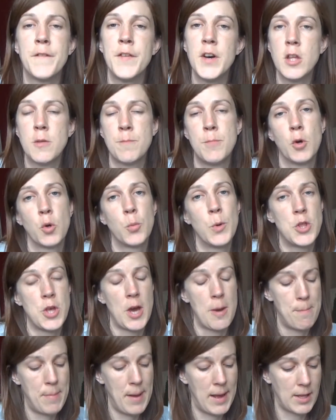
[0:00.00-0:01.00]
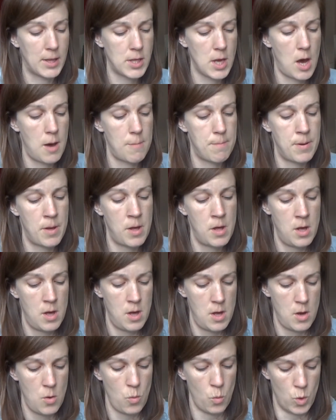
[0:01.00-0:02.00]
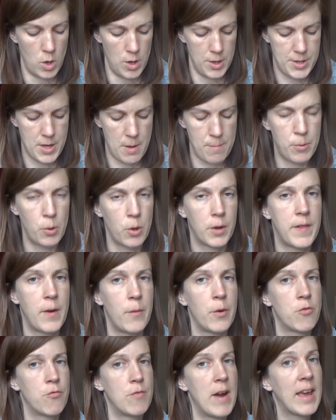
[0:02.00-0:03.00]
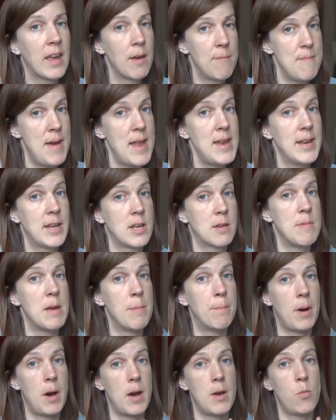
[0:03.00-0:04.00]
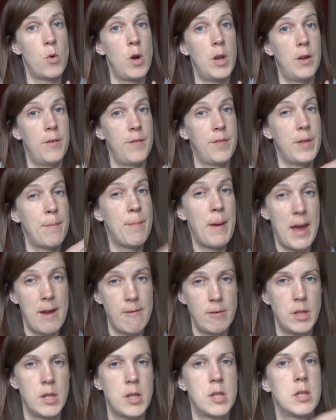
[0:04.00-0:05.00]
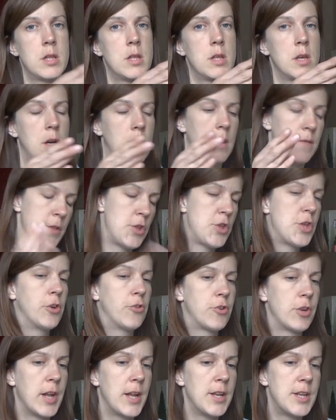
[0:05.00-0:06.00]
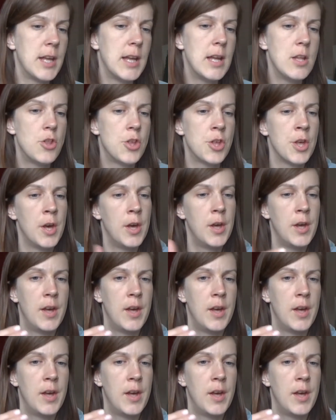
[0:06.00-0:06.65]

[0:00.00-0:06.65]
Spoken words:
first book which I picked up was a book that was recommended to me by one of the parents of the children I teach.